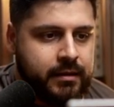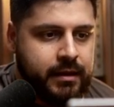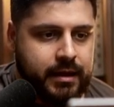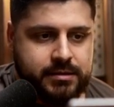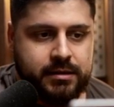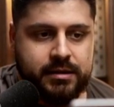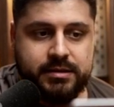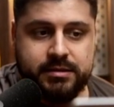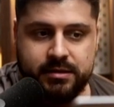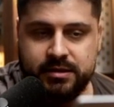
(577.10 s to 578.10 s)
next uh,
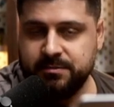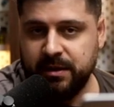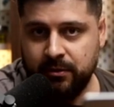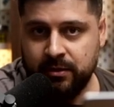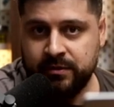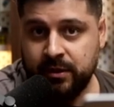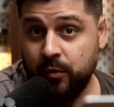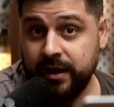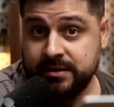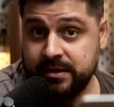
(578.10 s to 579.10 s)
this is this is by one of the
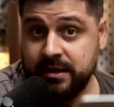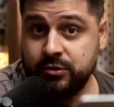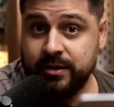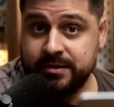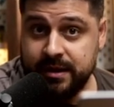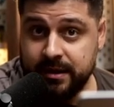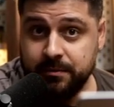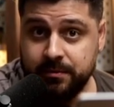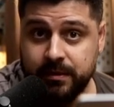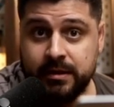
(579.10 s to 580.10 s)
quickest things you can set
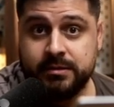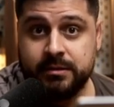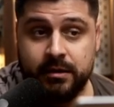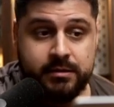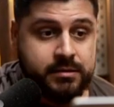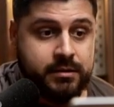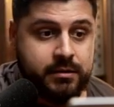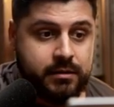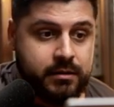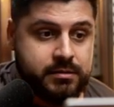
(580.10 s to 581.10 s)
up as an as
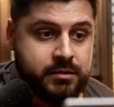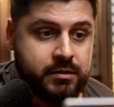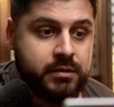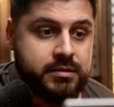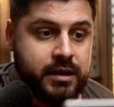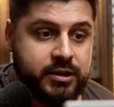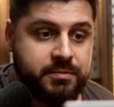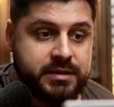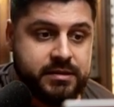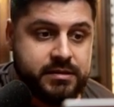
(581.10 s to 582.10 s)
a as an early
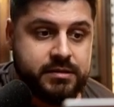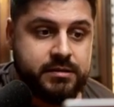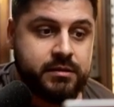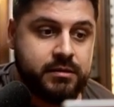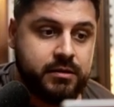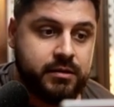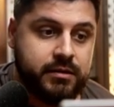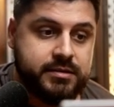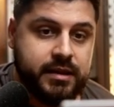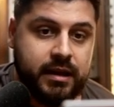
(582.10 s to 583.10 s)
stage business as an
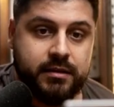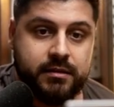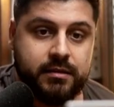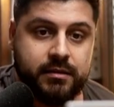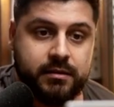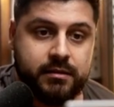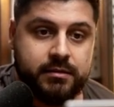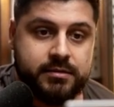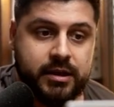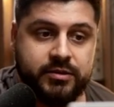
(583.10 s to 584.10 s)
early state
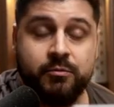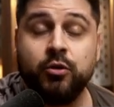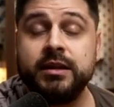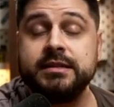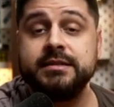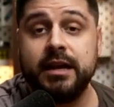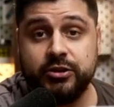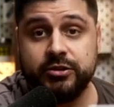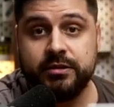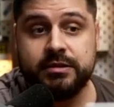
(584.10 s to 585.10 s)
uh, stage of
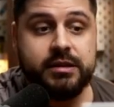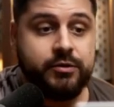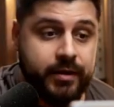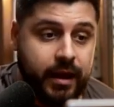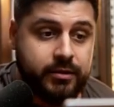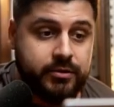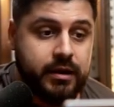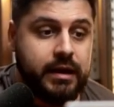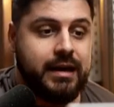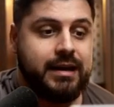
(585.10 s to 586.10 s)
monetization as a creator
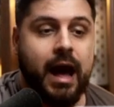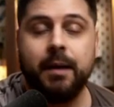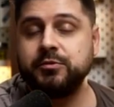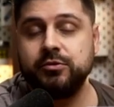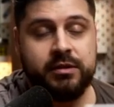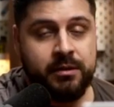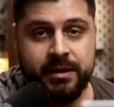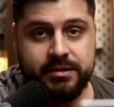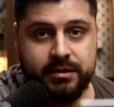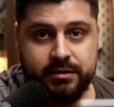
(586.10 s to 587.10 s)
absolutely
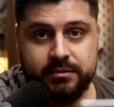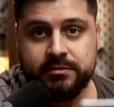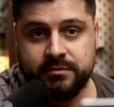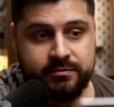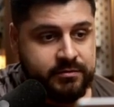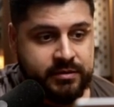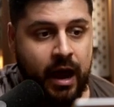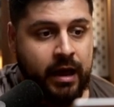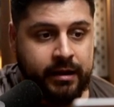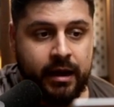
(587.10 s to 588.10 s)
amazing uh,
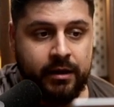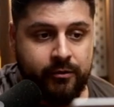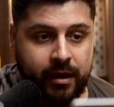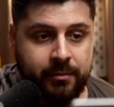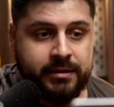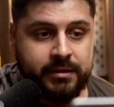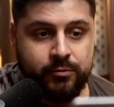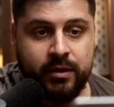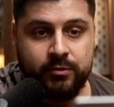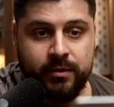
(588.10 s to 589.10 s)
highly, highly recommended.
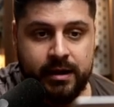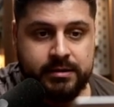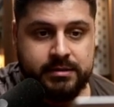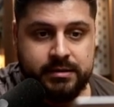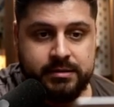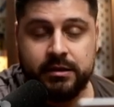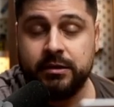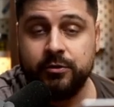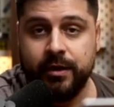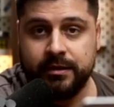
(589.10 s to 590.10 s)
One-to-one access is
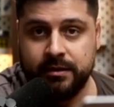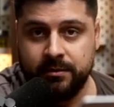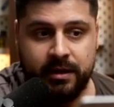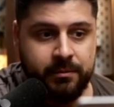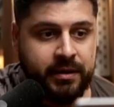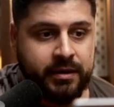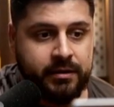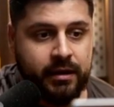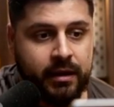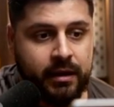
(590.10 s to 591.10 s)
underrated in my opinion.